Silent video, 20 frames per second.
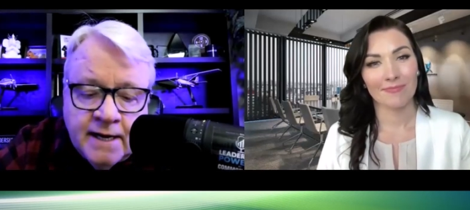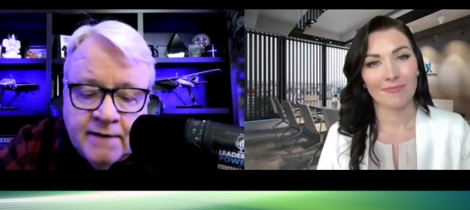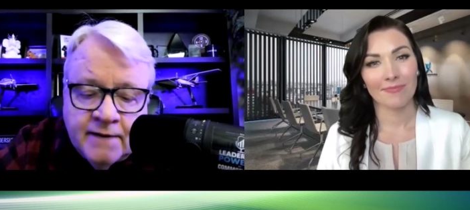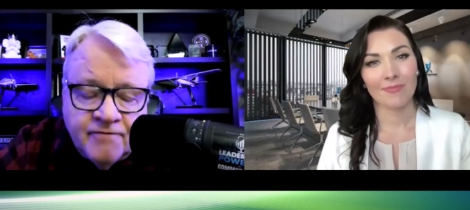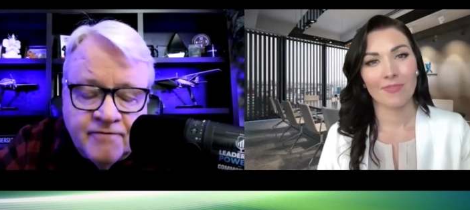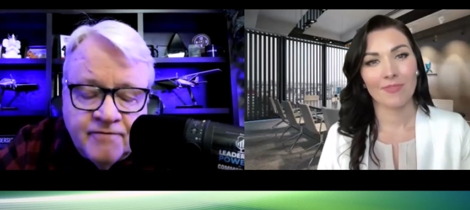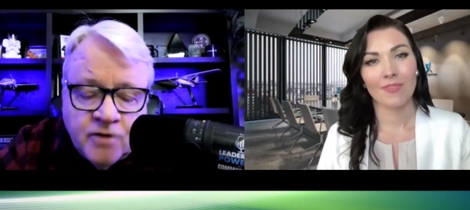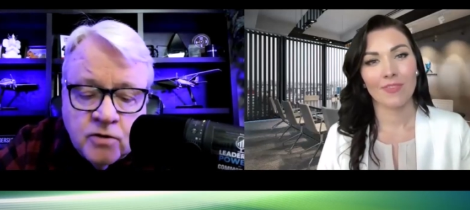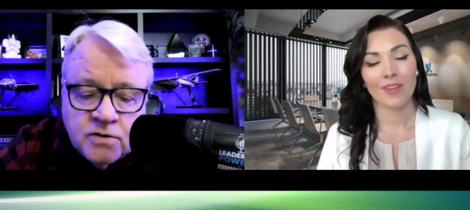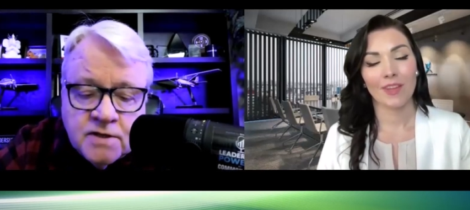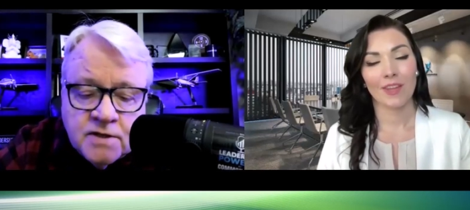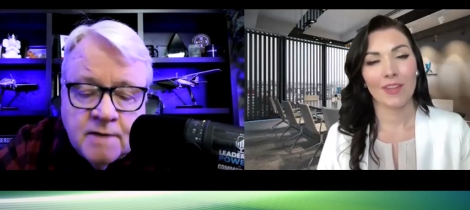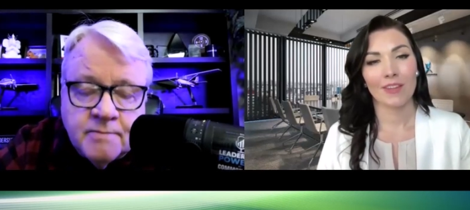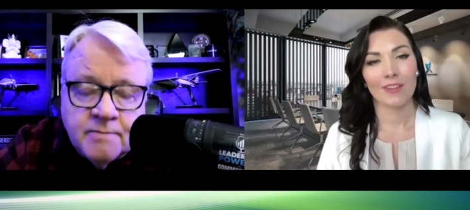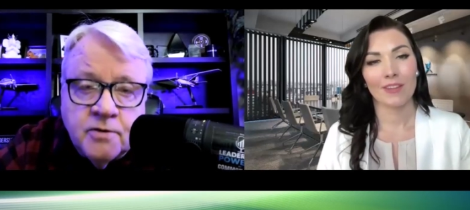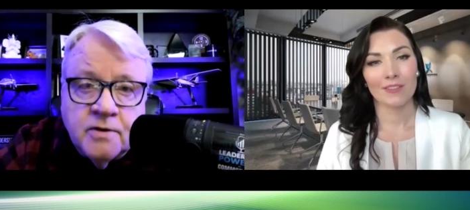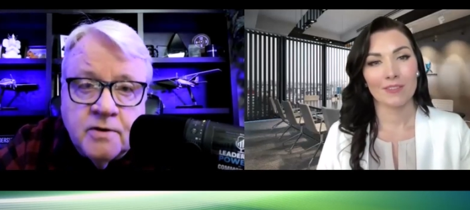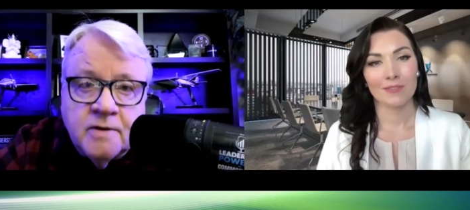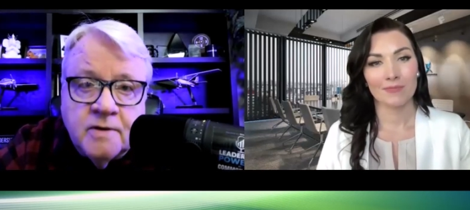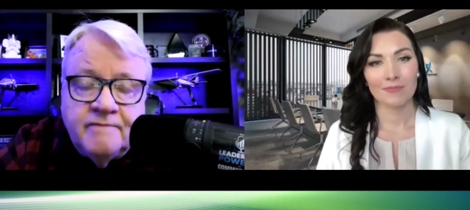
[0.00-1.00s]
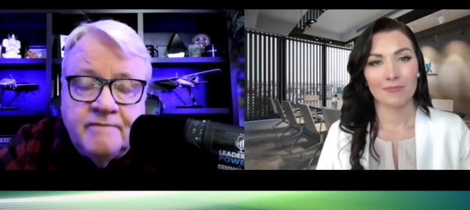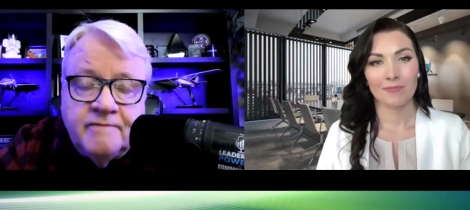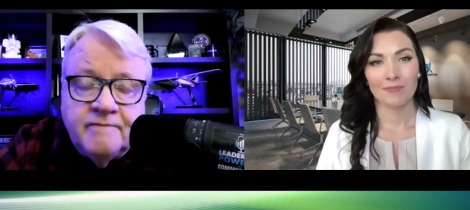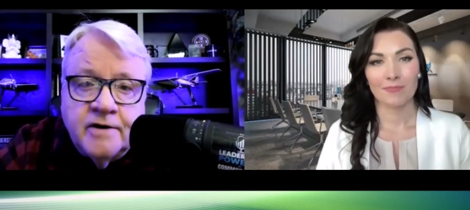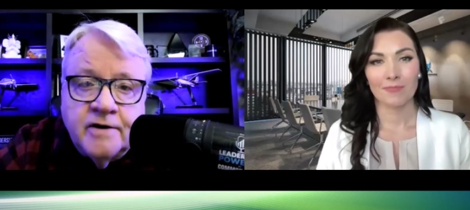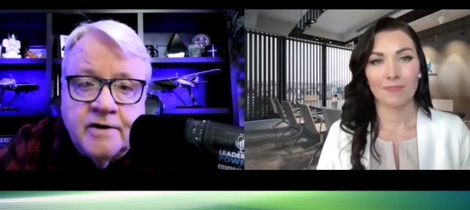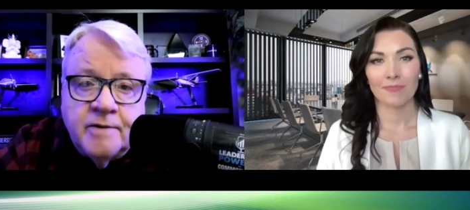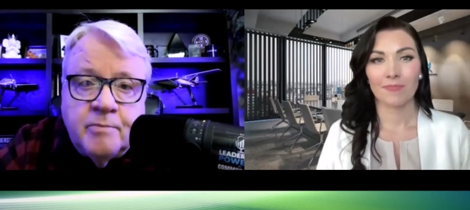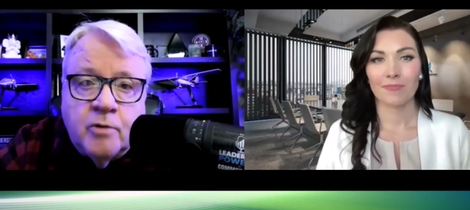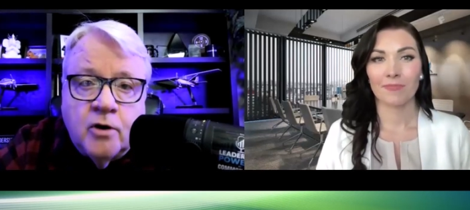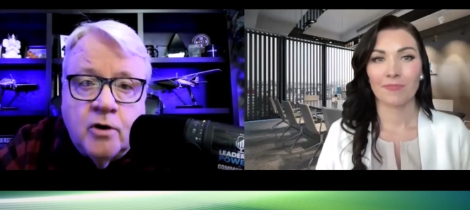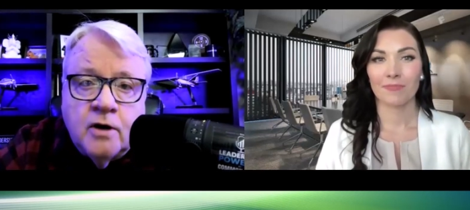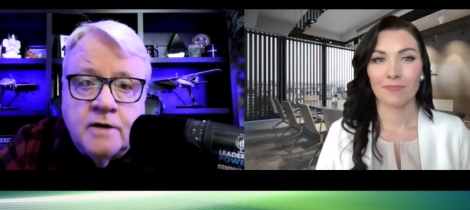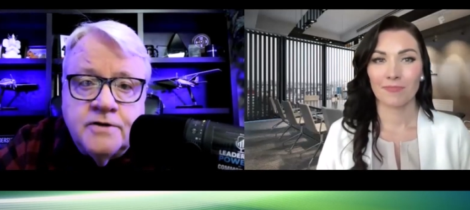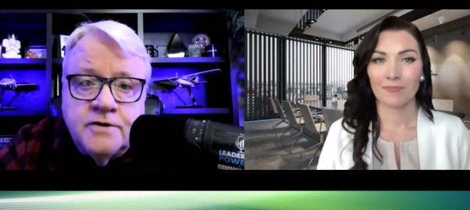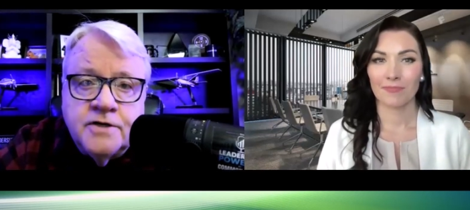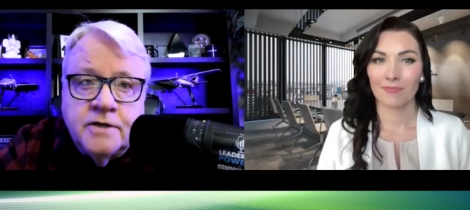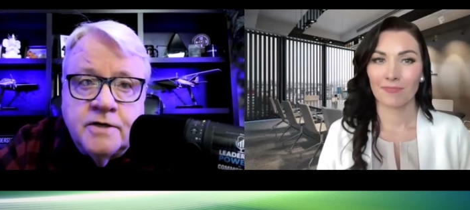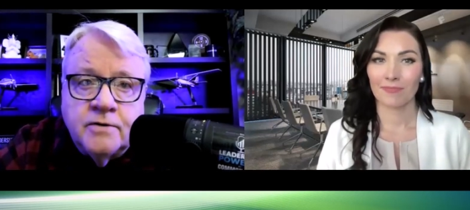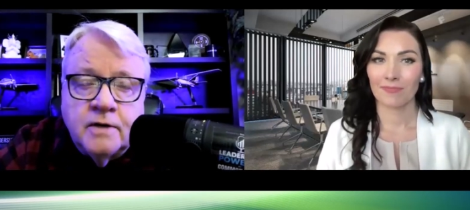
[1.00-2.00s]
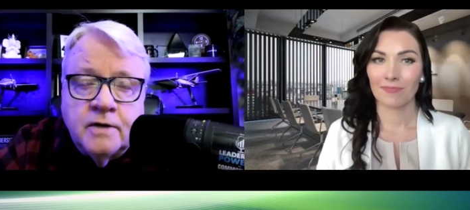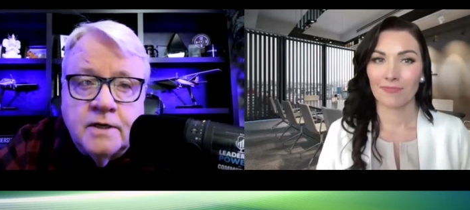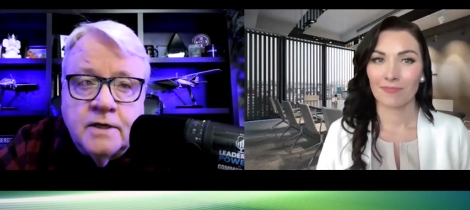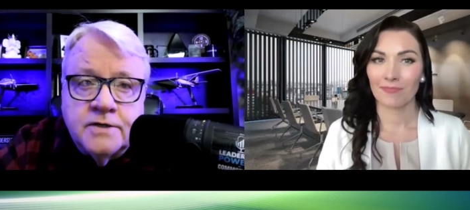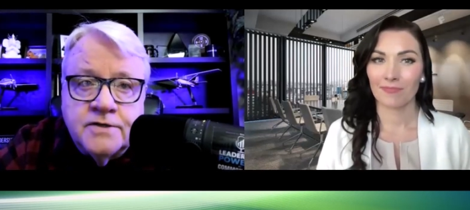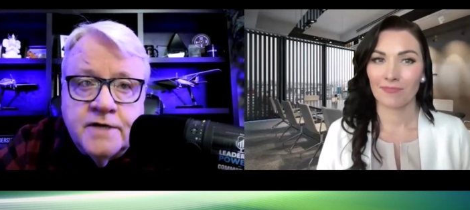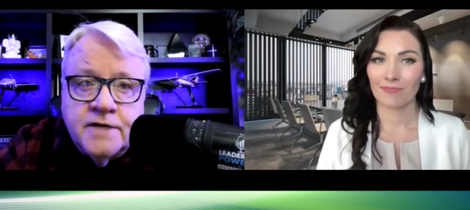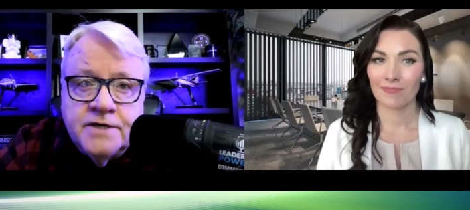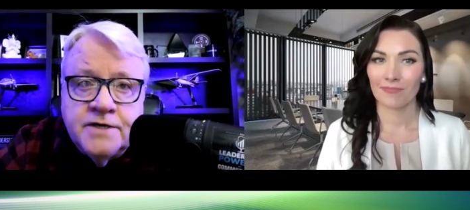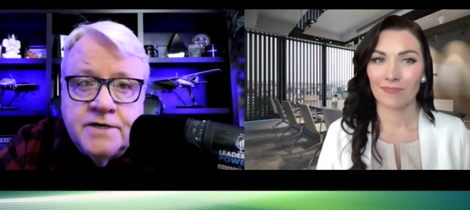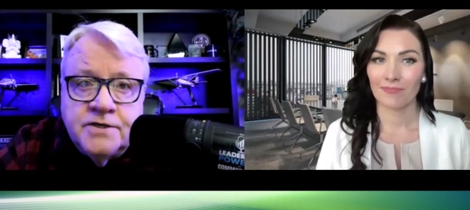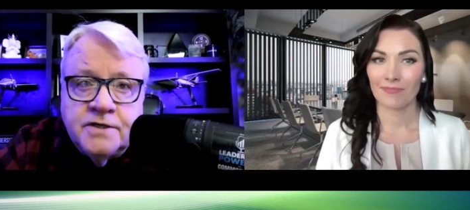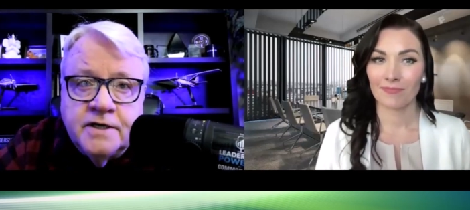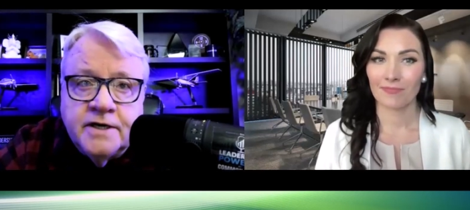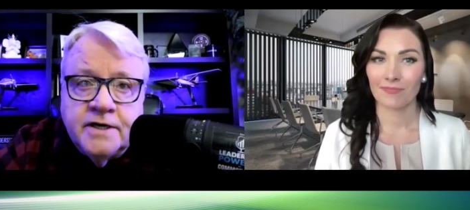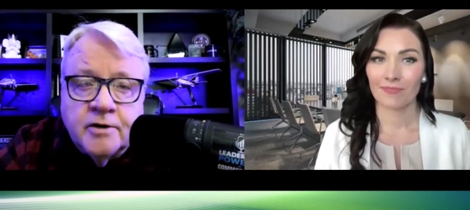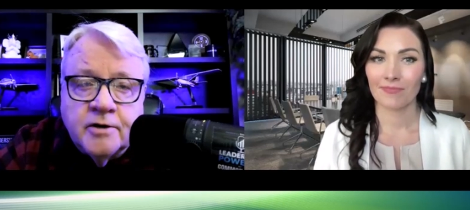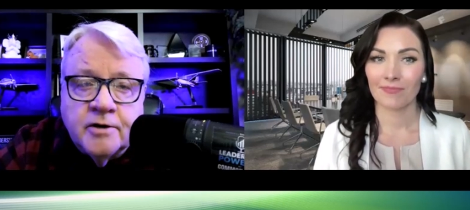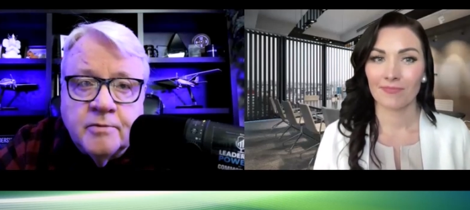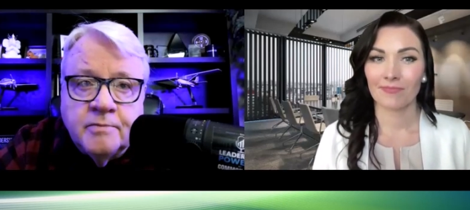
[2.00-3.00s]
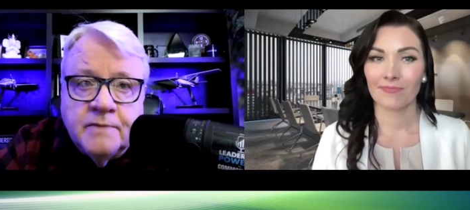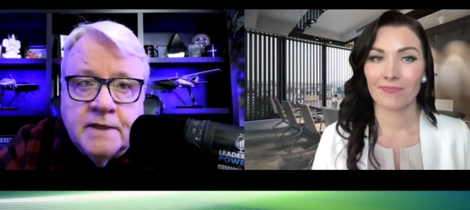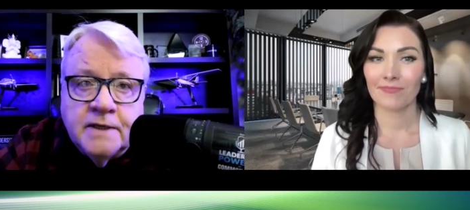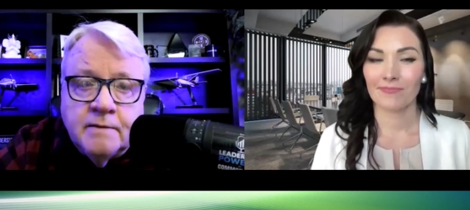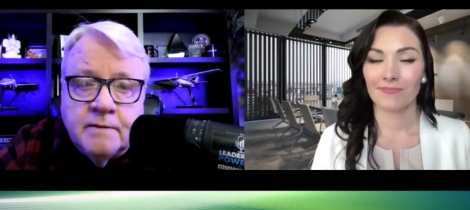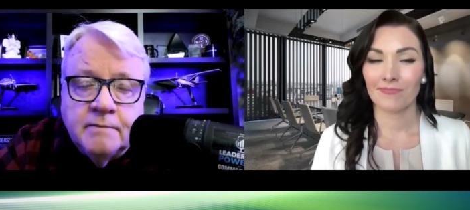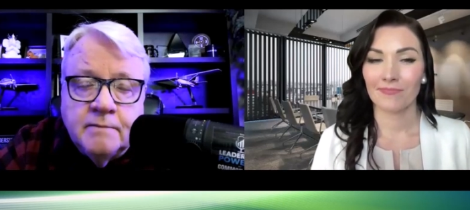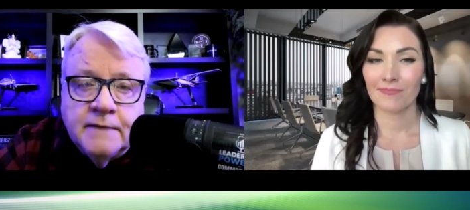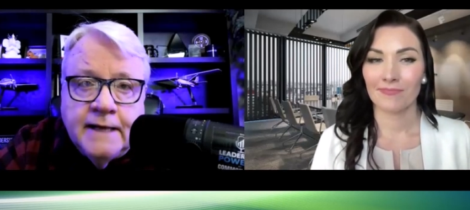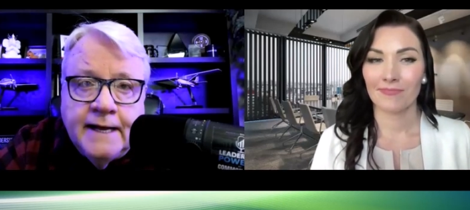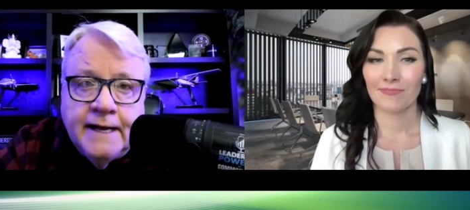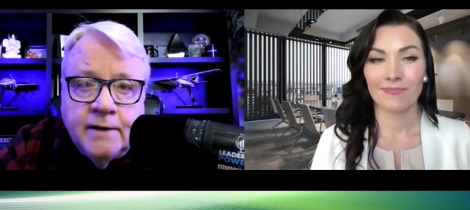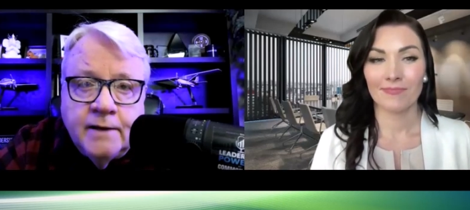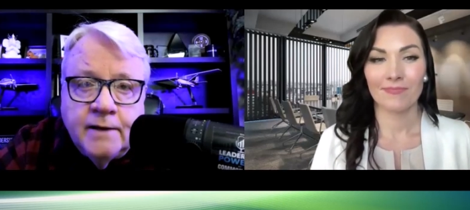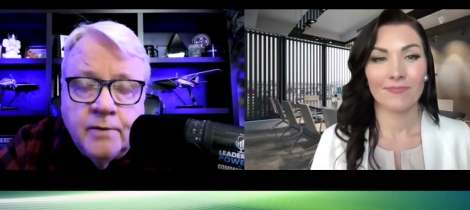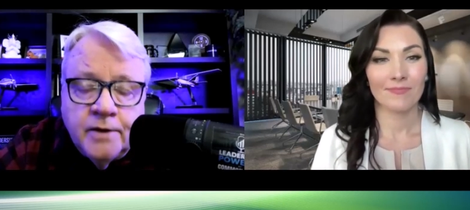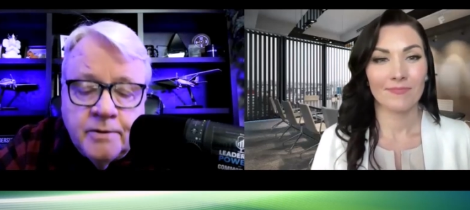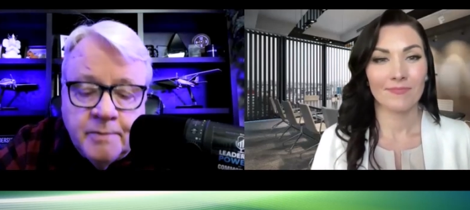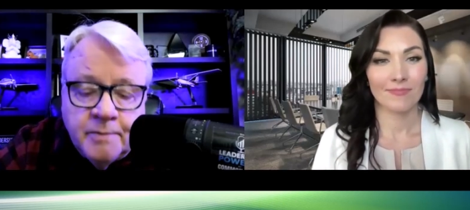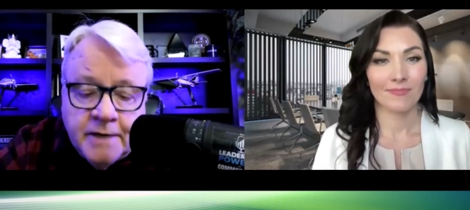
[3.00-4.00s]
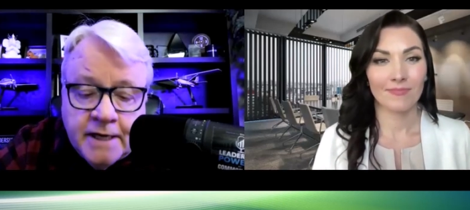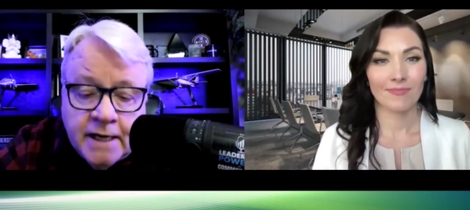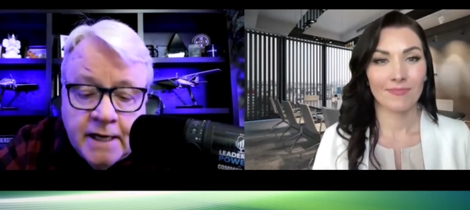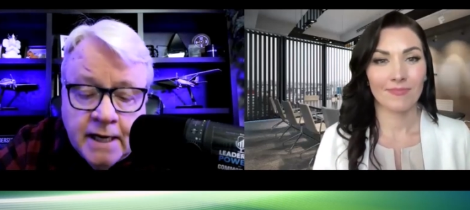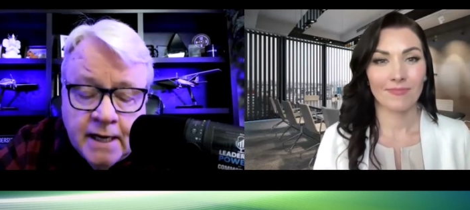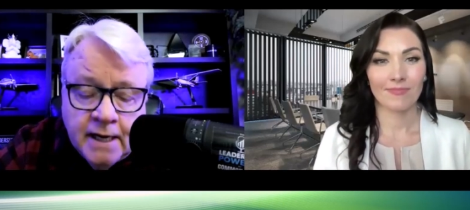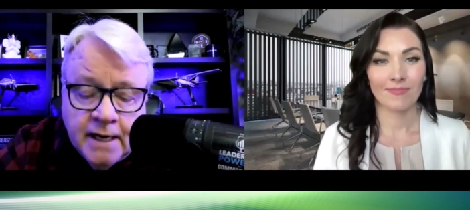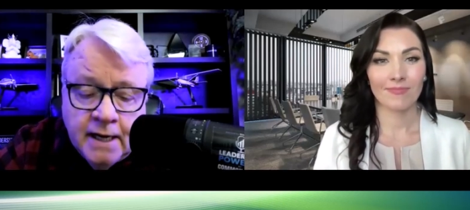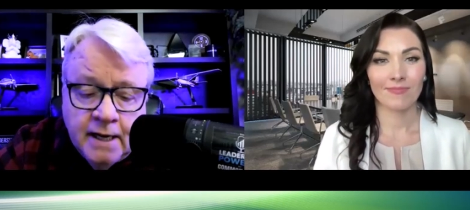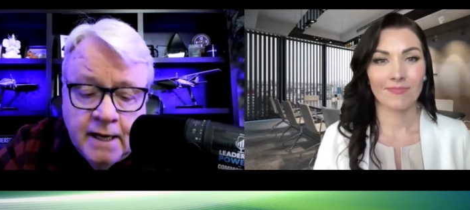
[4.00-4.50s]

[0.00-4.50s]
Speaker 1: and folks, I'm doing a very broad generalization here, but hang with me.